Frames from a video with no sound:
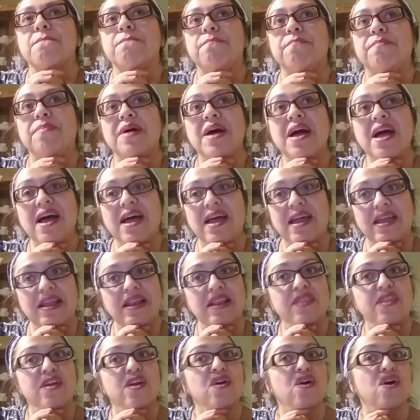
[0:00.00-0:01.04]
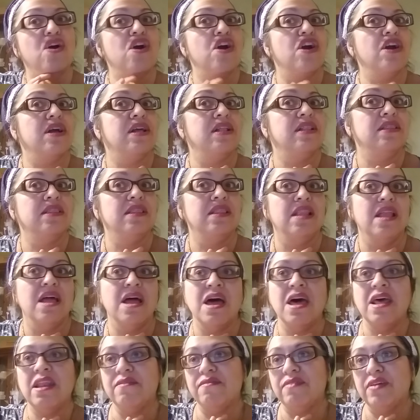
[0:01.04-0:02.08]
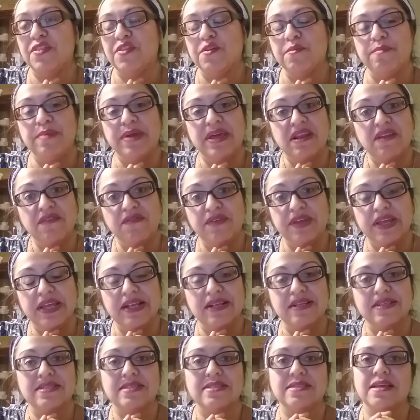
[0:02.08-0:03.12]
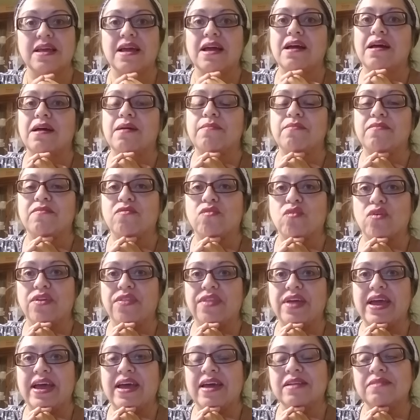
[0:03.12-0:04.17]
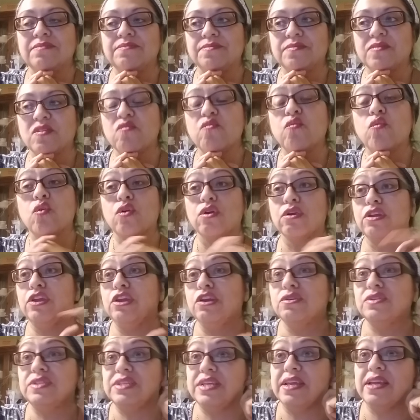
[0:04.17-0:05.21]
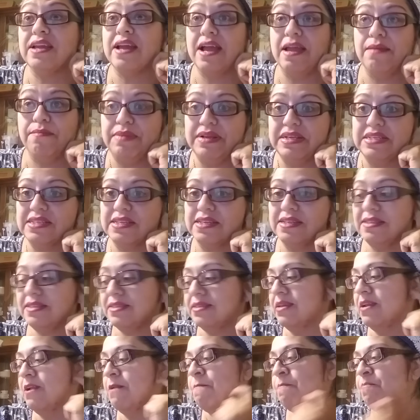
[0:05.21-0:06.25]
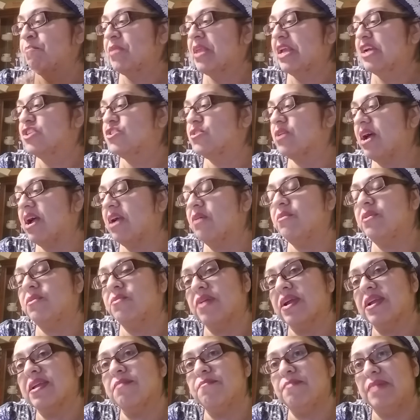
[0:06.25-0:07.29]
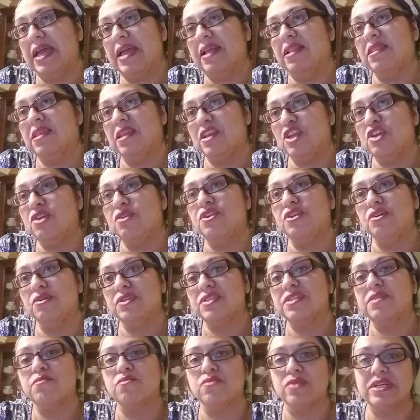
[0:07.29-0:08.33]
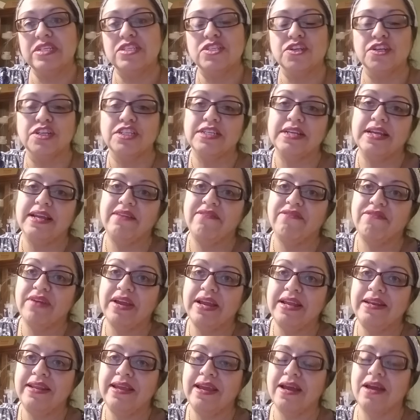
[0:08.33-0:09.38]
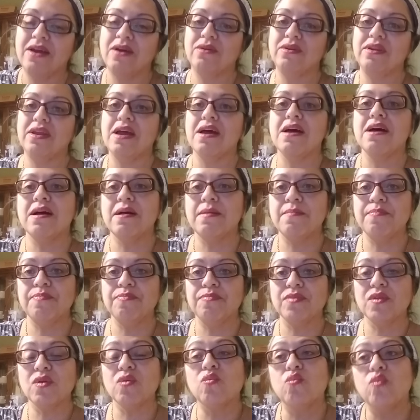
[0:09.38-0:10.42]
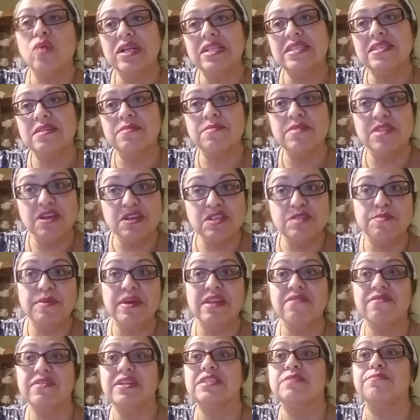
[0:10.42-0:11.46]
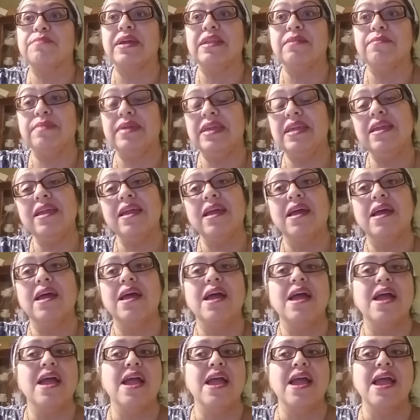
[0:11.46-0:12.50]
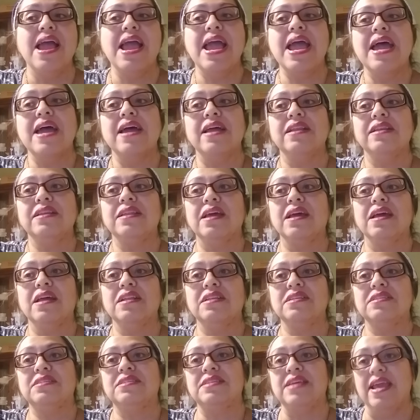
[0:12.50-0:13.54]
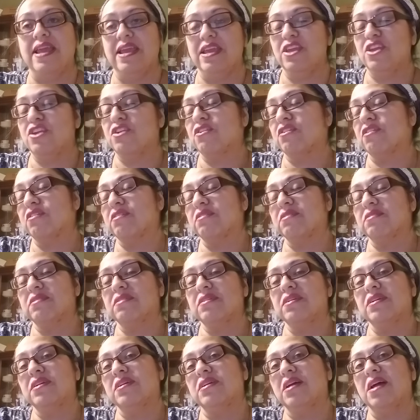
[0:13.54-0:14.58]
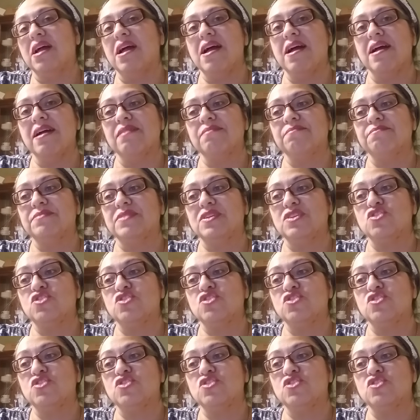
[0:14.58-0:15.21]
But there are a lot of other benefits for using hibiscus. So I would recommend that you do some research and find out what some of those benefits might be, and try your